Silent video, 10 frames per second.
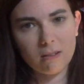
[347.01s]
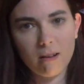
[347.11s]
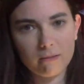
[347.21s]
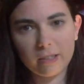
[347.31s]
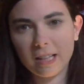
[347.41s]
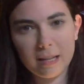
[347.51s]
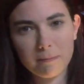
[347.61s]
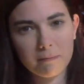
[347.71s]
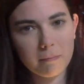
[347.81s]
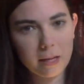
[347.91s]
and really,
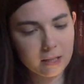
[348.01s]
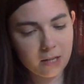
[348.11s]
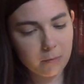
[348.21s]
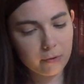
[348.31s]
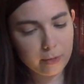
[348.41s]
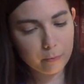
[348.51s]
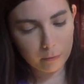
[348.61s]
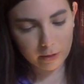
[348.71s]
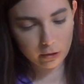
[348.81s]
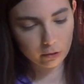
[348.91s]
my contemporaries
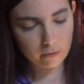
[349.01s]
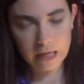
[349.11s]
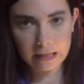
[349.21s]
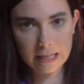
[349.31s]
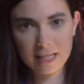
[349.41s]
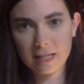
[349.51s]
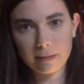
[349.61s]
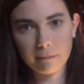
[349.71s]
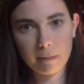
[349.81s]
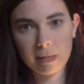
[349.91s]
probably could have read these
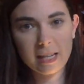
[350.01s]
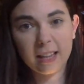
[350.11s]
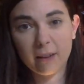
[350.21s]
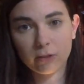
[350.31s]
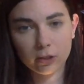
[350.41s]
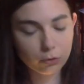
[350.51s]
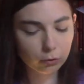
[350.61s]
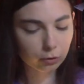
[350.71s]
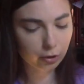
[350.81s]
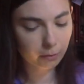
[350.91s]
at maybe 11 years
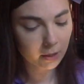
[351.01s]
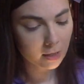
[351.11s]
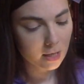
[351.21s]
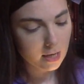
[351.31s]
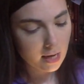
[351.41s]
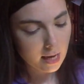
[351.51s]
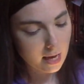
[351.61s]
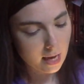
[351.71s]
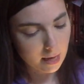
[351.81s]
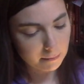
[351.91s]
old or something.
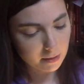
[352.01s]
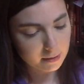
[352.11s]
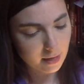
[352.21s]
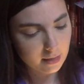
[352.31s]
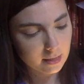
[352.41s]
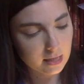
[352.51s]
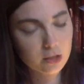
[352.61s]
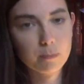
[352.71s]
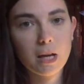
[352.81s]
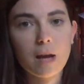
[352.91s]
And that's the kind of
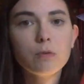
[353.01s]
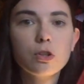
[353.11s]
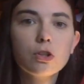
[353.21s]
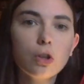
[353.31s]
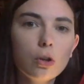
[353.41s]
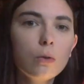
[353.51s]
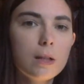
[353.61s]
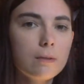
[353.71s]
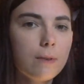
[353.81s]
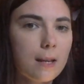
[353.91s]
age. But I was so
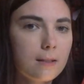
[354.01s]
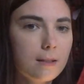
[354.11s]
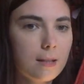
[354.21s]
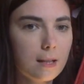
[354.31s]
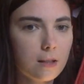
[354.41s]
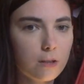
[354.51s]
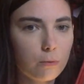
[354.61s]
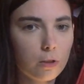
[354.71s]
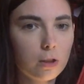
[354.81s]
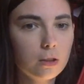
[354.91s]
invested in this
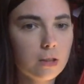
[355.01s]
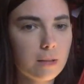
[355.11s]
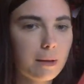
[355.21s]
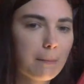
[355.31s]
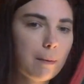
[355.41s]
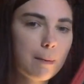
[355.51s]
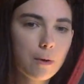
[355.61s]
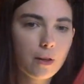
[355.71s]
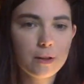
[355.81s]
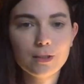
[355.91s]
world, and like my wee
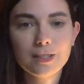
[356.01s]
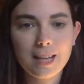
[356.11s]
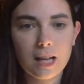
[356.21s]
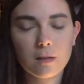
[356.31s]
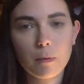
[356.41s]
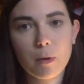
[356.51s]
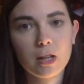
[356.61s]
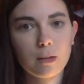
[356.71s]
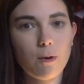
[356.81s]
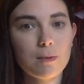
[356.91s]
brother, I used to tell him about
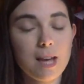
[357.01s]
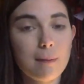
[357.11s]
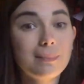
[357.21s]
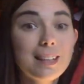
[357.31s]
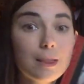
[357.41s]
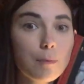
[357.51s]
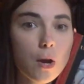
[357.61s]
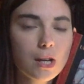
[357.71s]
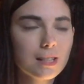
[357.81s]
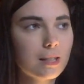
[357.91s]
like what was happening in the
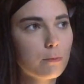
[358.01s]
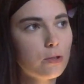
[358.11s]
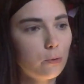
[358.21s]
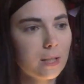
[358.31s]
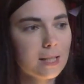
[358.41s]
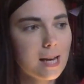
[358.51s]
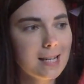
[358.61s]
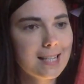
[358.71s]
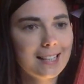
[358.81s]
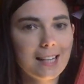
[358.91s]
books, and I was so
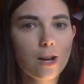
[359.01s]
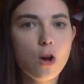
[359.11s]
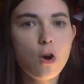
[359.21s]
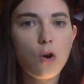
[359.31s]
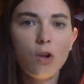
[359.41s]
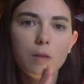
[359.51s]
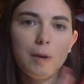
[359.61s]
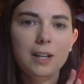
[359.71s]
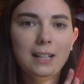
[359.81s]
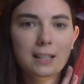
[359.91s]
excited, and like all
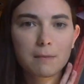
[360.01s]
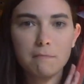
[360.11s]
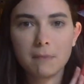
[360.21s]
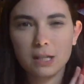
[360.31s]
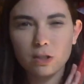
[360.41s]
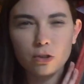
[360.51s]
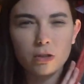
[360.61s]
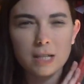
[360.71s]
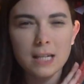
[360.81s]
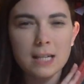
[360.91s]
about like the
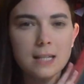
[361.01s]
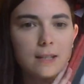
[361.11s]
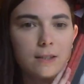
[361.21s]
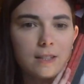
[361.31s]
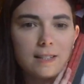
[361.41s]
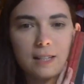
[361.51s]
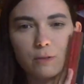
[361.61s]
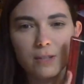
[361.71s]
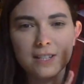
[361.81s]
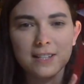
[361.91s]
mysteries and the
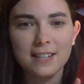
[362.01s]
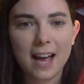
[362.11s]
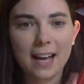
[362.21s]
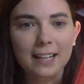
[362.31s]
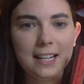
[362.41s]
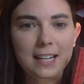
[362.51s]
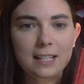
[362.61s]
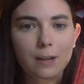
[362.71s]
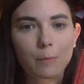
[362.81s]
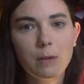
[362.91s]
secret societies, and